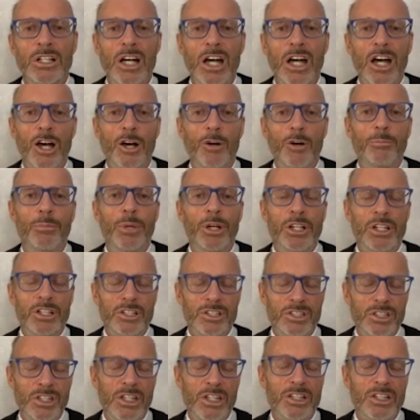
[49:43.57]
But
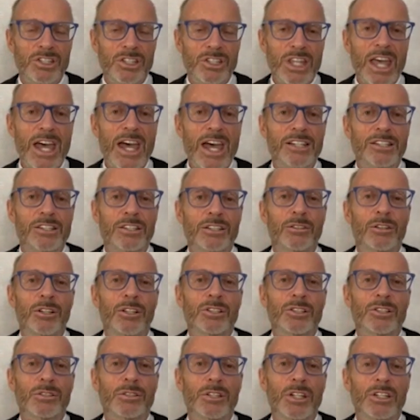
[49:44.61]

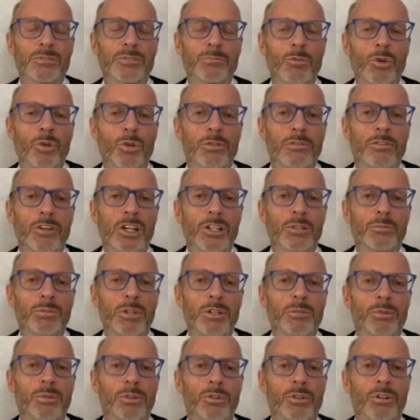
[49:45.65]
it's motivating
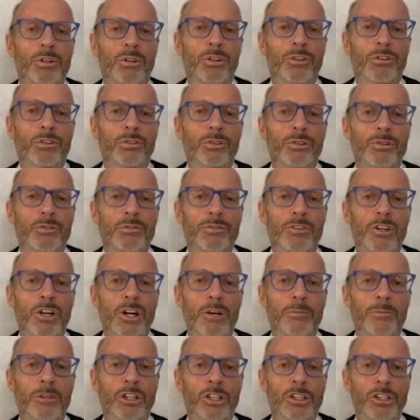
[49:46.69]
people through fear. I
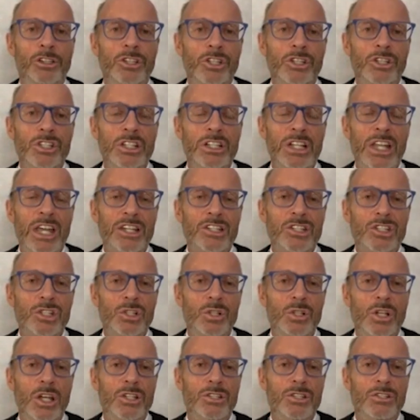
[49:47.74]
mean, look, just in the last 2
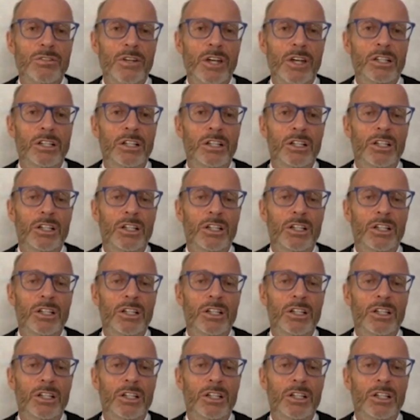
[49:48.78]
days, you've had